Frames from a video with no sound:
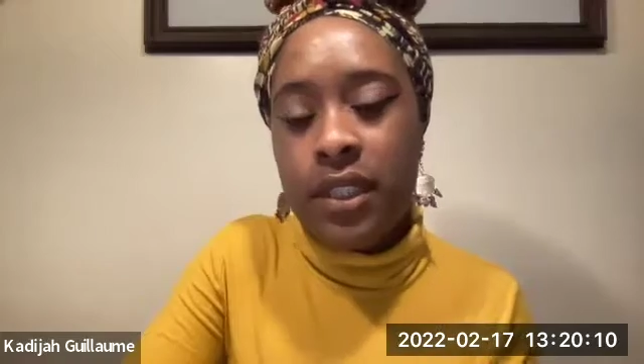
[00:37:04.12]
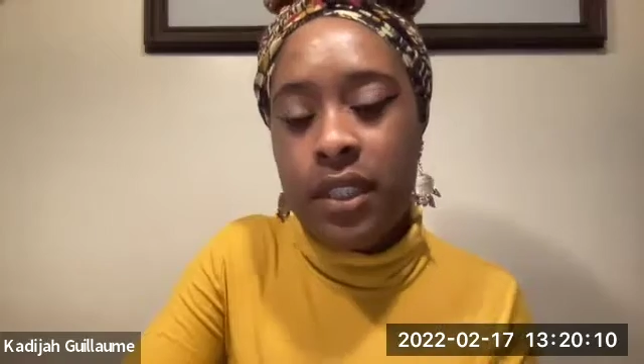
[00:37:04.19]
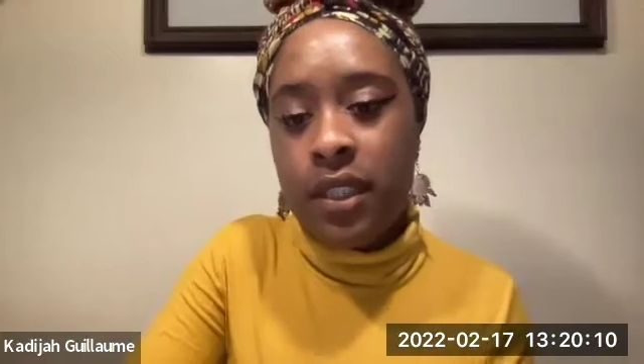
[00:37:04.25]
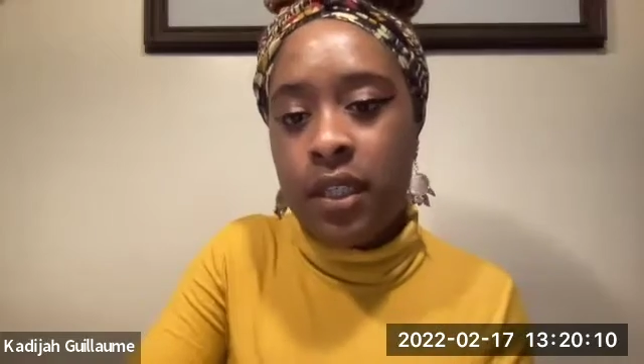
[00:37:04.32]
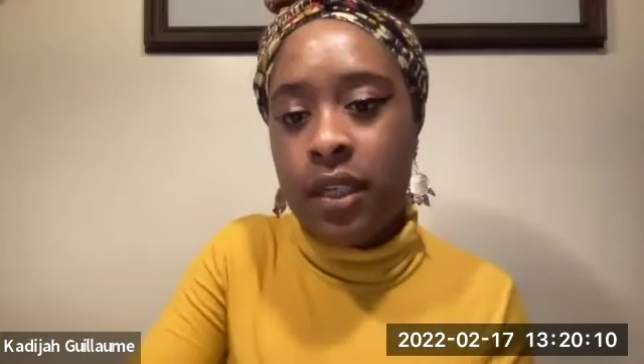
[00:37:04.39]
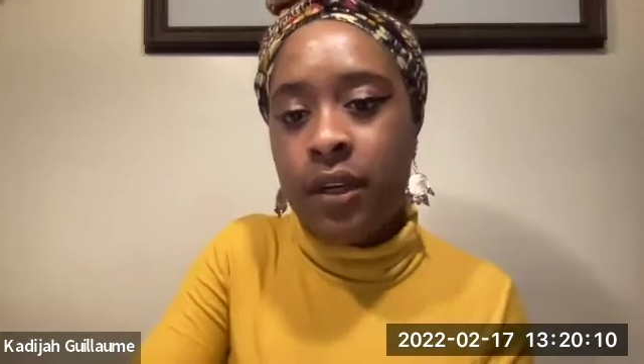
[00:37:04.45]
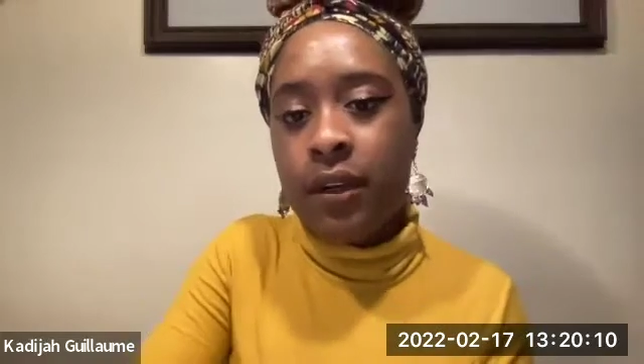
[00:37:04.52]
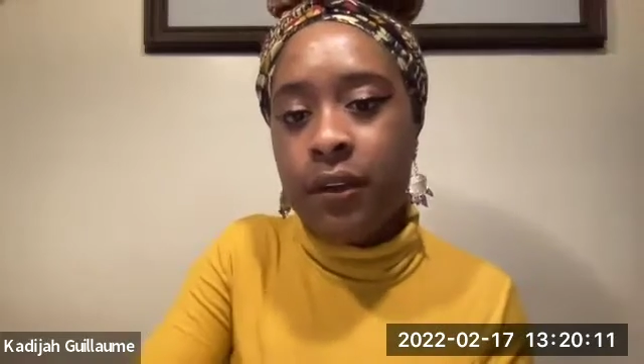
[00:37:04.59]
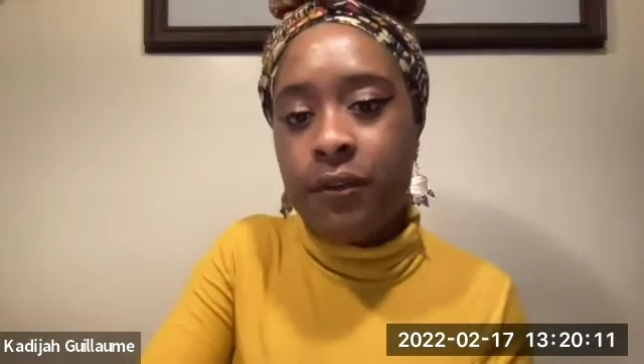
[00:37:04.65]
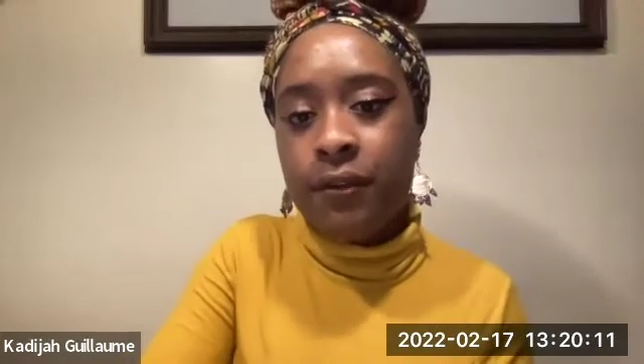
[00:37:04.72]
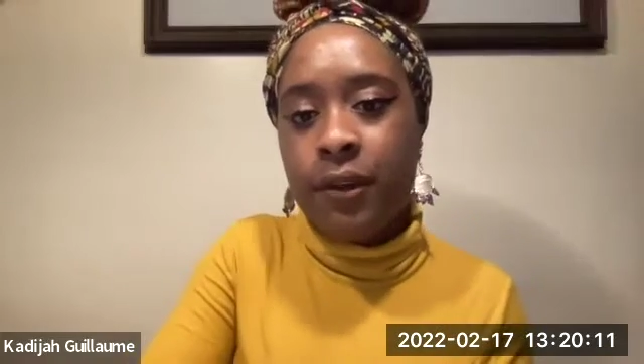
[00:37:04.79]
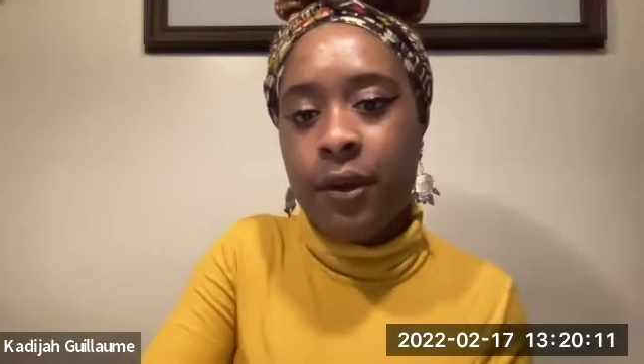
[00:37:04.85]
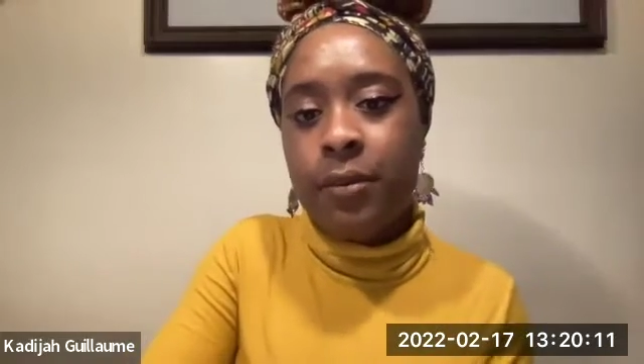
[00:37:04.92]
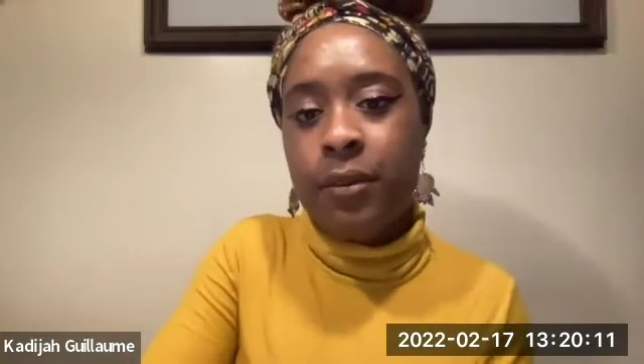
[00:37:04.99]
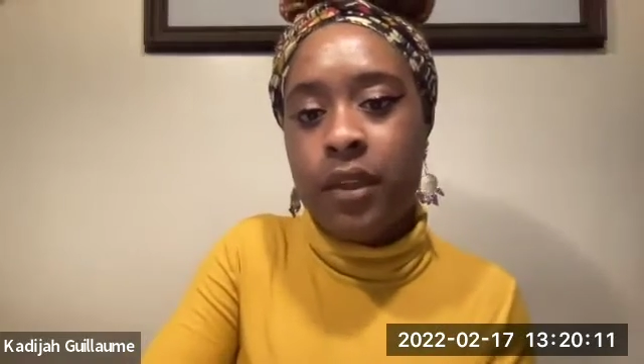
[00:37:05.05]
here
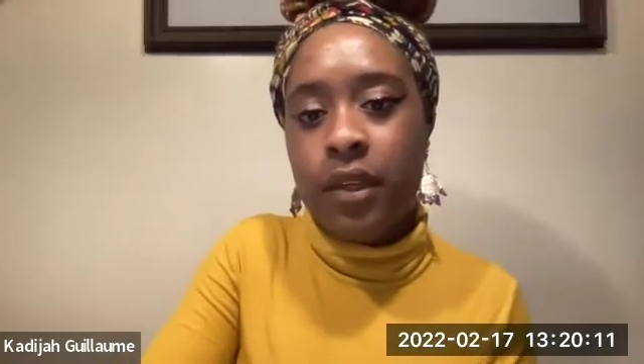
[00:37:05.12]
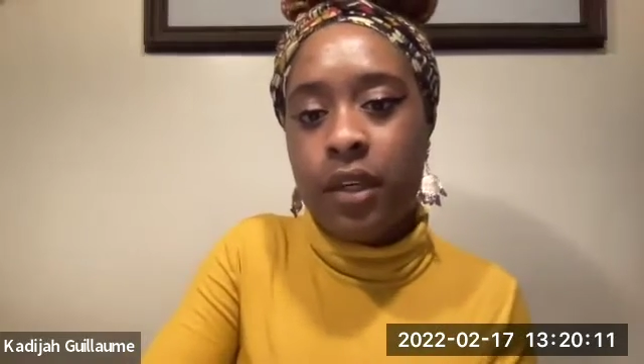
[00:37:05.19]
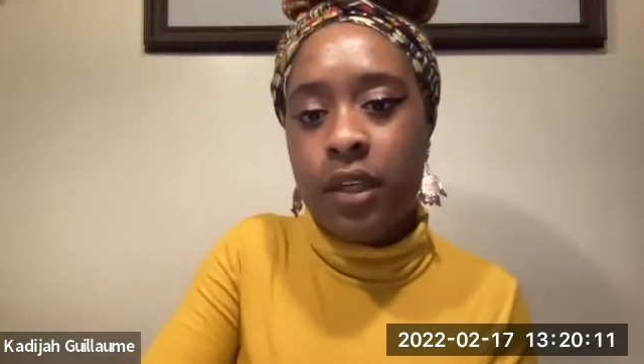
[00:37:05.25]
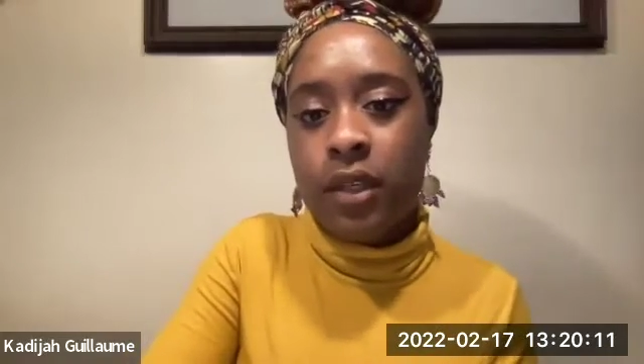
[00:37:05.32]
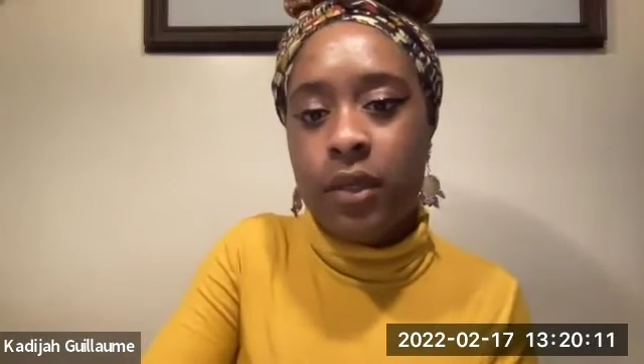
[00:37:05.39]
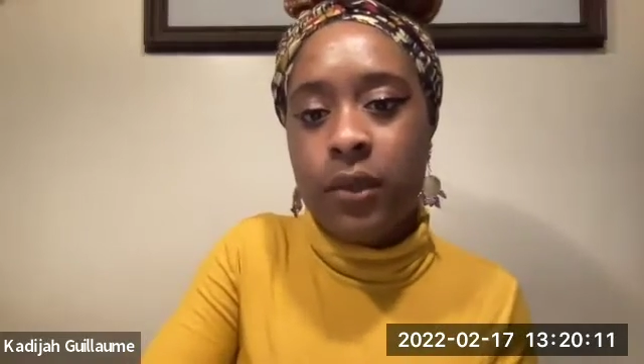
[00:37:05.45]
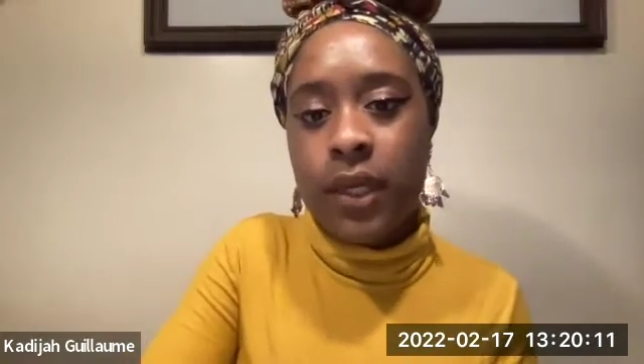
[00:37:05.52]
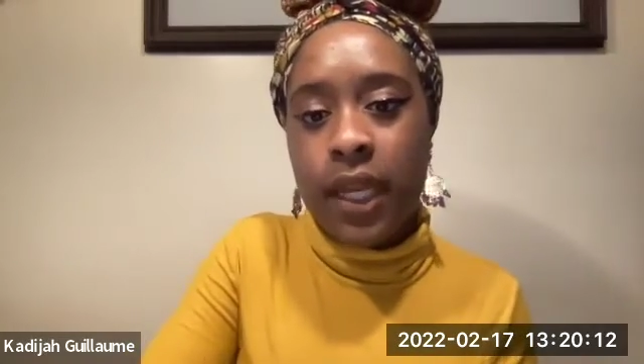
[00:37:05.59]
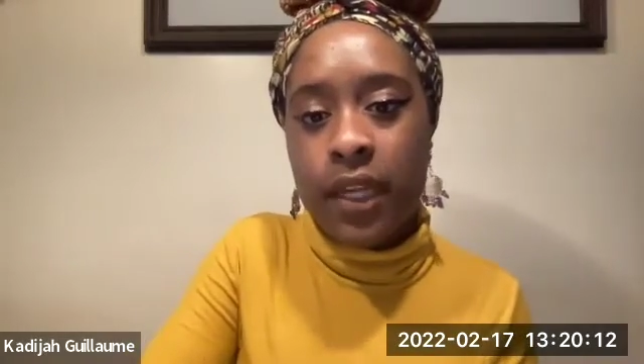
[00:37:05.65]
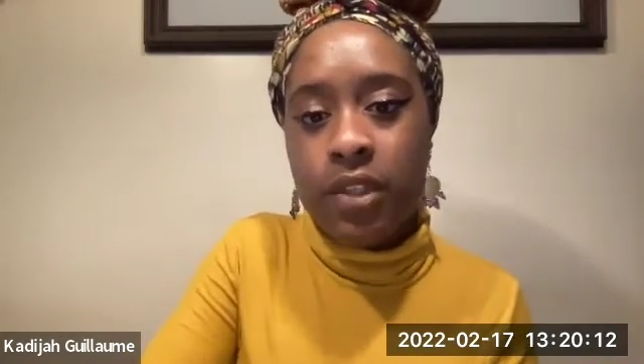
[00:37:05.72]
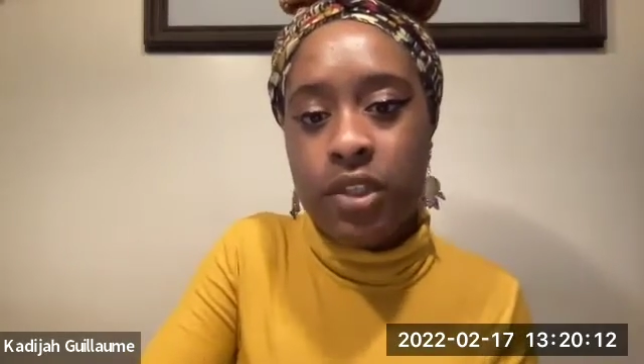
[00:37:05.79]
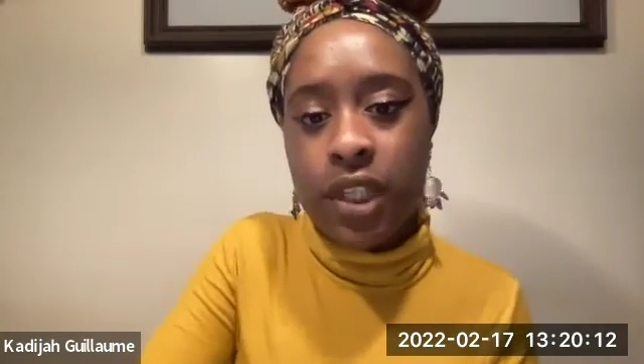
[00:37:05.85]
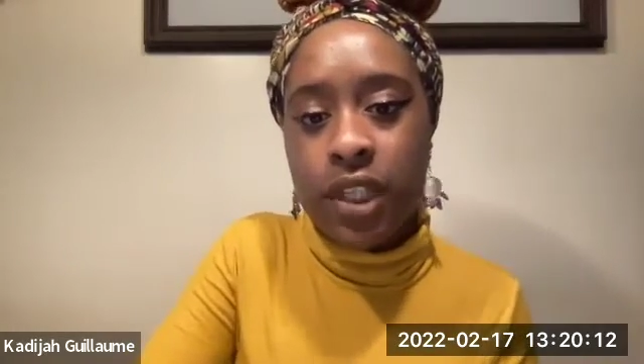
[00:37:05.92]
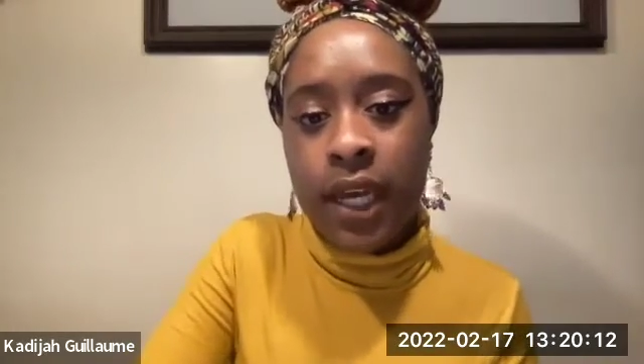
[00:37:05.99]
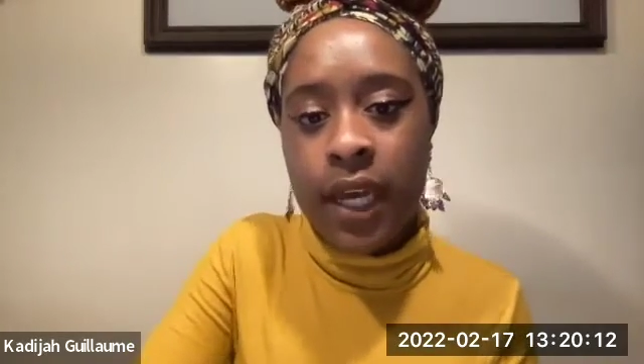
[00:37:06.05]
from the Q&A
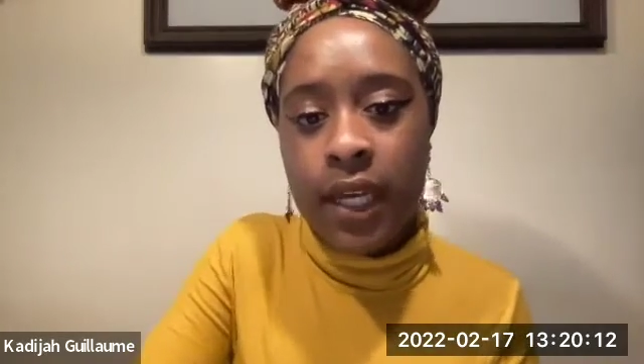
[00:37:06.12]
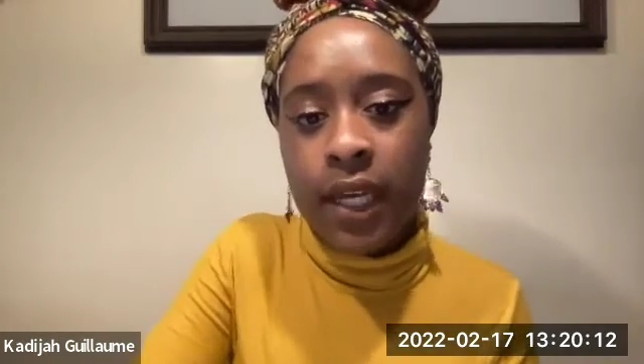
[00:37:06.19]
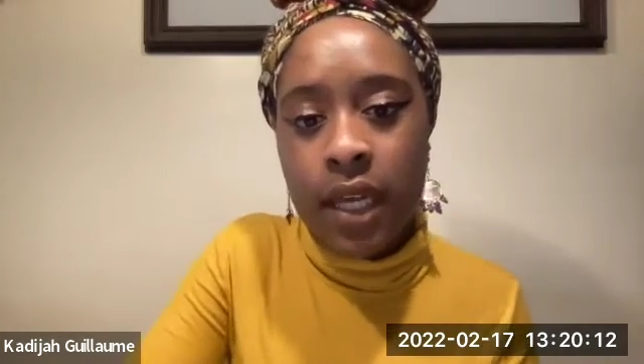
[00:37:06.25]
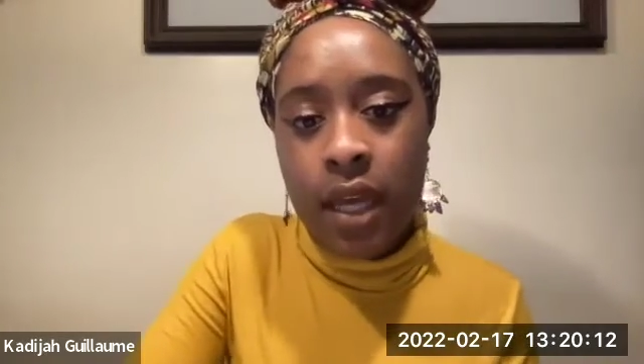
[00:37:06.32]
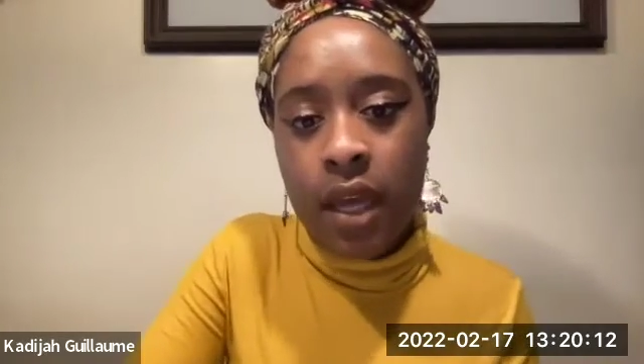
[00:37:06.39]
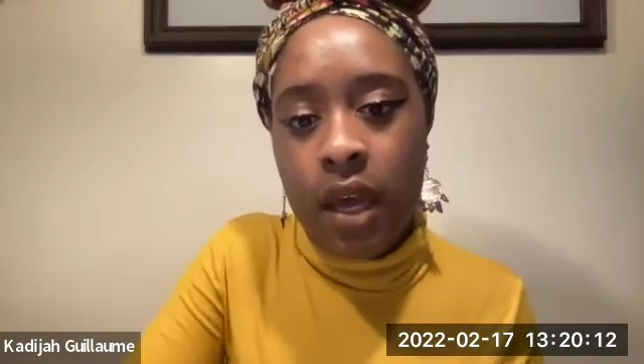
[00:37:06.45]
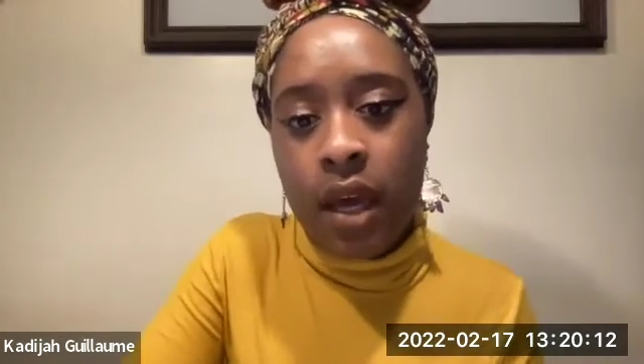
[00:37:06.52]
chat.